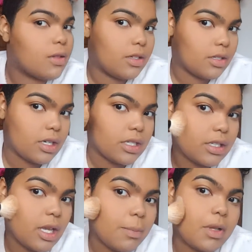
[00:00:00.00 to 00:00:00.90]
you're just going to
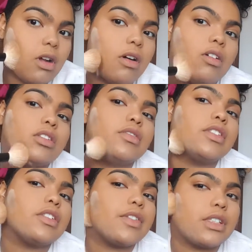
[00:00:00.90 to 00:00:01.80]
stamp it all over
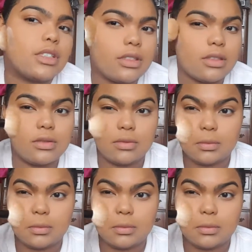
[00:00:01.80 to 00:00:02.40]
your face like this.